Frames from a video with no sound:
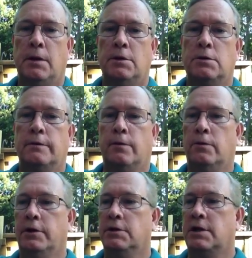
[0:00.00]
So for
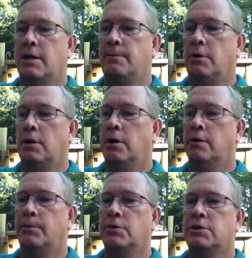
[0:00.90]
an example,
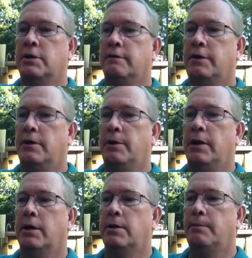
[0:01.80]
100% of the
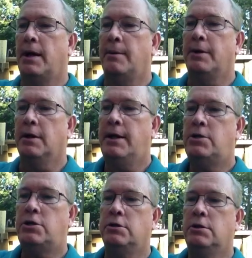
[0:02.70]
American
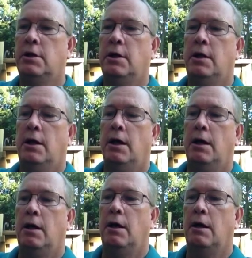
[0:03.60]
population
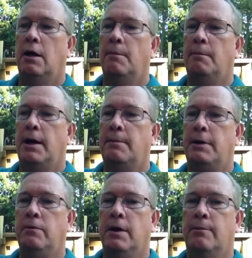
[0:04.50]
might
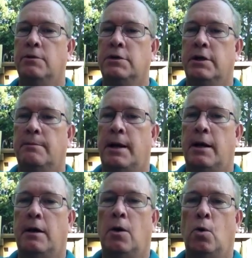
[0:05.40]
be represented
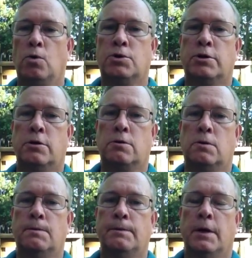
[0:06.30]
by a whole
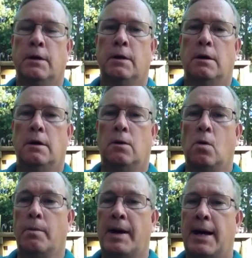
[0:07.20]
circle
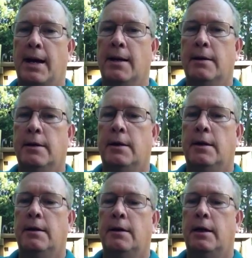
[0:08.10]
or pie.
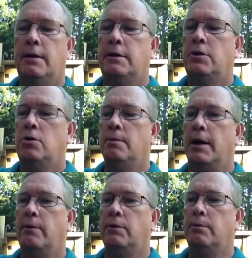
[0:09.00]
And then you
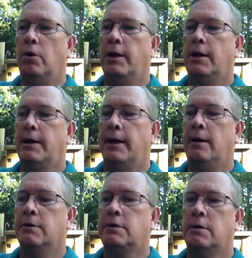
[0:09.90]
would break it
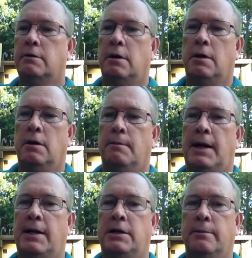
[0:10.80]
out
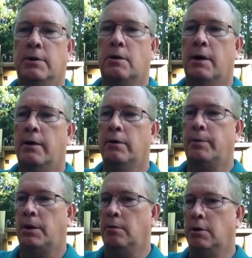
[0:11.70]
by Democrat,
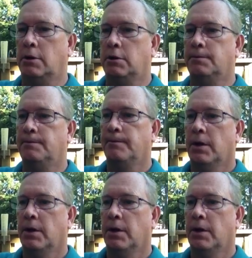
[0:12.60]
Republican.